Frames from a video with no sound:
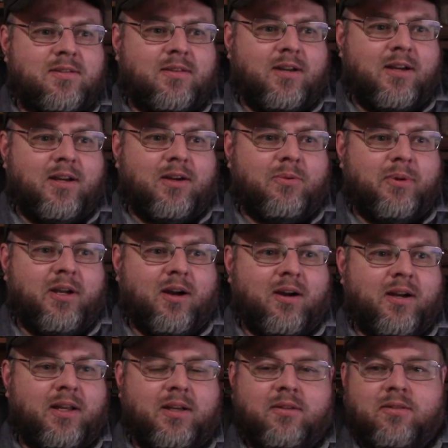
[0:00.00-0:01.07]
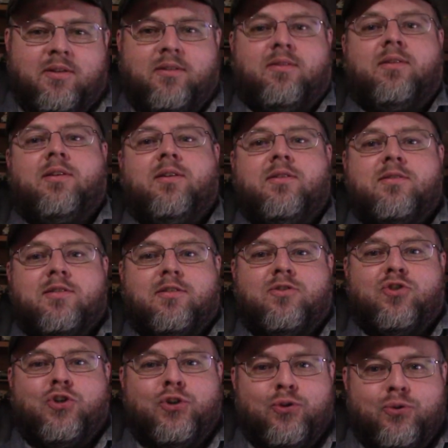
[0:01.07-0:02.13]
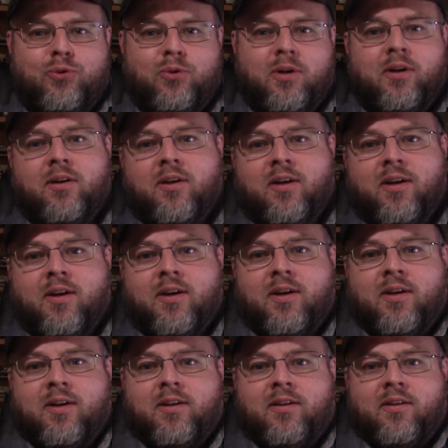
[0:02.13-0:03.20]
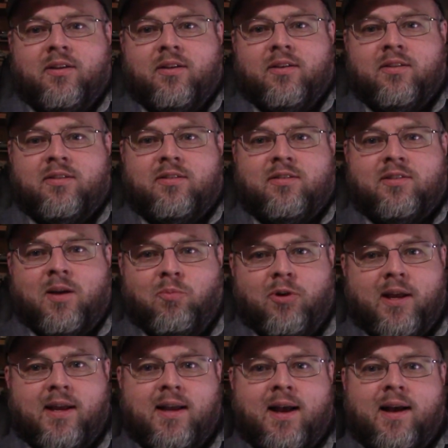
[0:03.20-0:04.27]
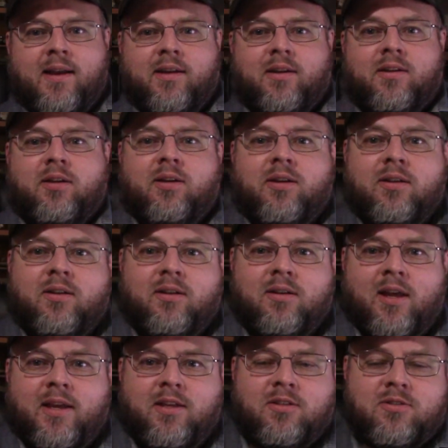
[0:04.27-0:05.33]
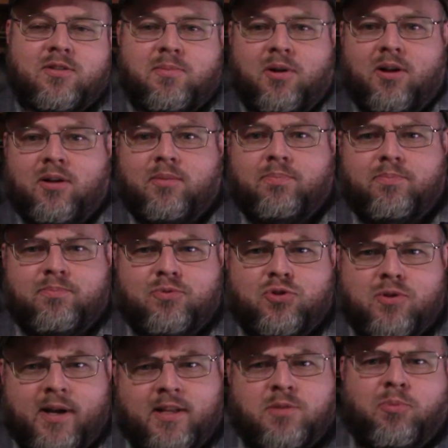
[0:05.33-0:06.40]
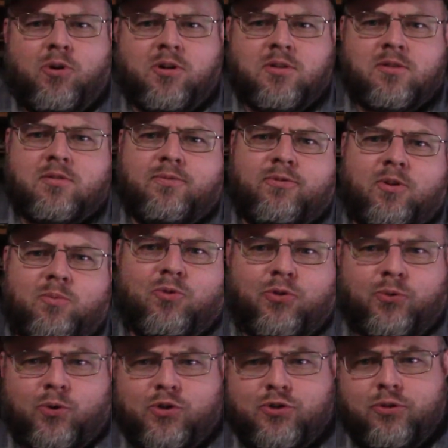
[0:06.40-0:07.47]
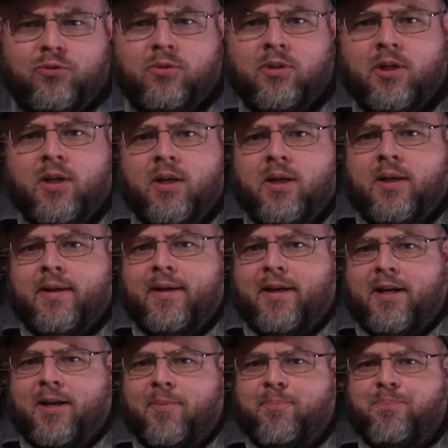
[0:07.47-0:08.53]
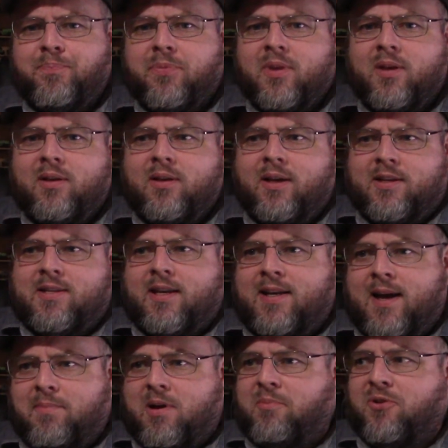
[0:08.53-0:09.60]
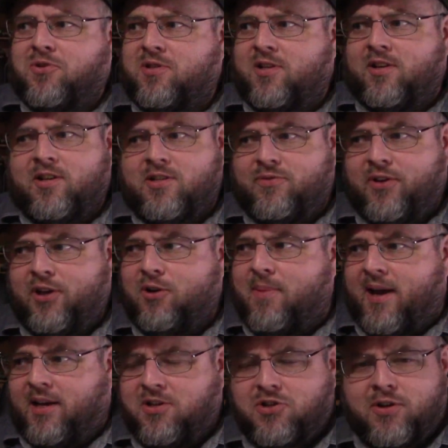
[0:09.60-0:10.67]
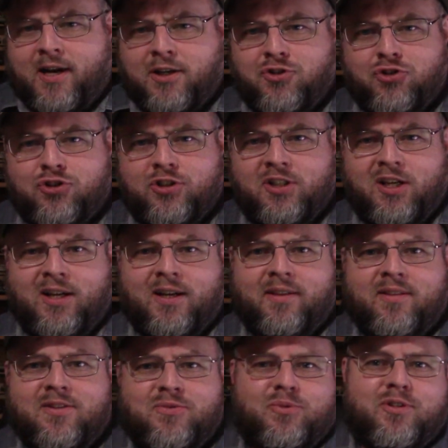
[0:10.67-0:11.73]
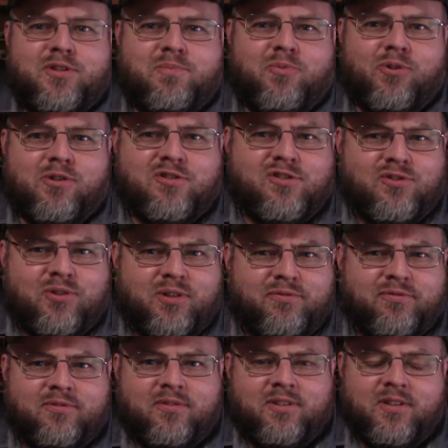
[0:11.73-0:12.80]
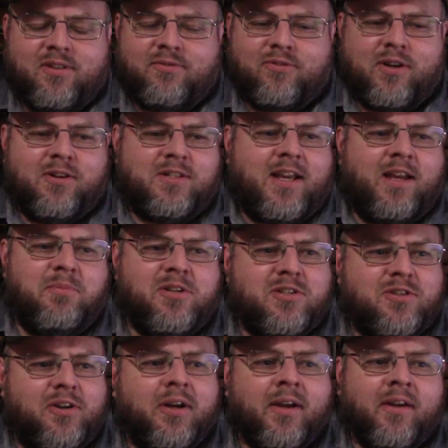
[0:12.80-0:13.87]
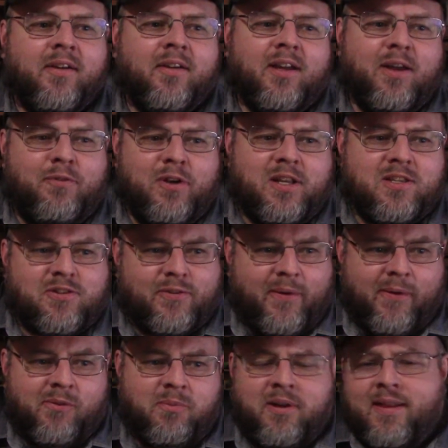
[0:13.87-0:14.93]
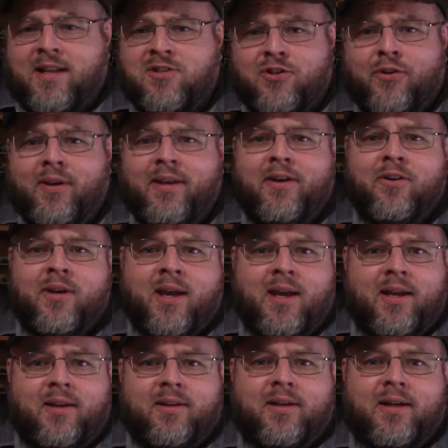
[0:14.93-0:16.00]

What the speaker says: regarding these two somewhat iconic, light, small transports from War II. Like I said, not my most serious video by any stretch. This one's more just sort of for entertainment, so if you disagree with me, that's totally okay.